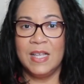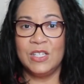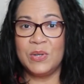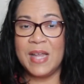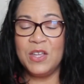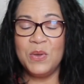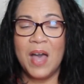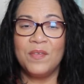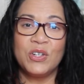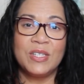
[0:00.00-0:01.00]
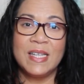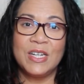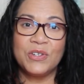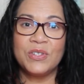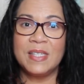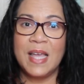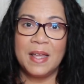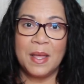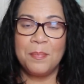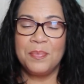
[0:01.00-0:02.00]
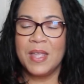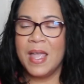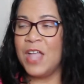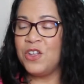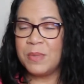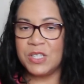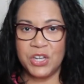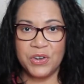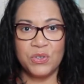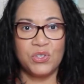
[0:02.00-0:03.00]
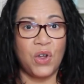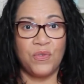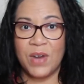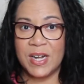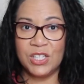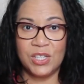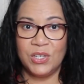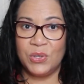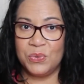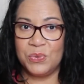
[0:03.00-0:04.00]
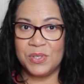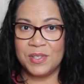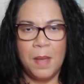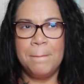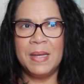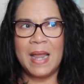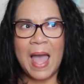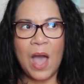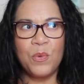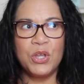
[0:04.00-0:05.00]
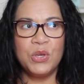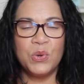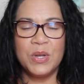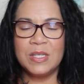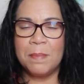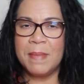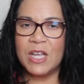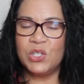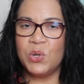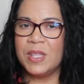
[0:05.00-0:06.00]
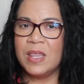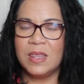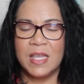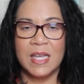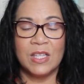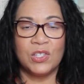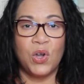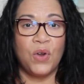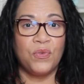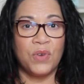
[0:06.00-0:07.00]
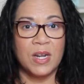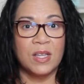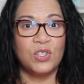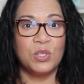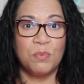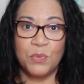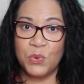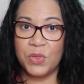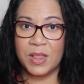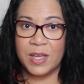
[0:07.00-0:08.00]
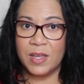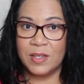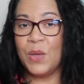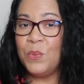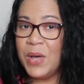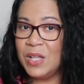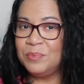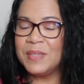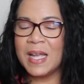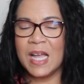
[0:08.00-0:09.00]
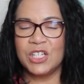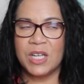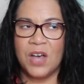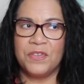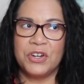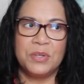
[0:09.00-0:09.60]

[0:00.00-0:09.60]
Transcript: So now you have your center set up and your materials are ready to use, but how are you going to make sure that things are running smoothly? Well, I got you covered.